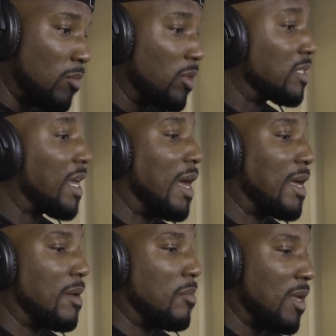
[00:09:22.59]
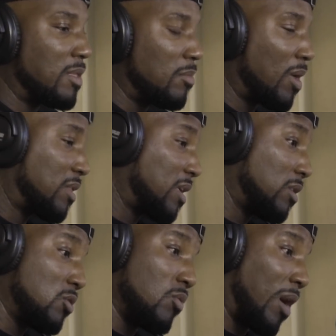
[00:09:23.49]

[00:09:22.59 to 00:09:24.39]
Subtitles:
Because I had my thing too.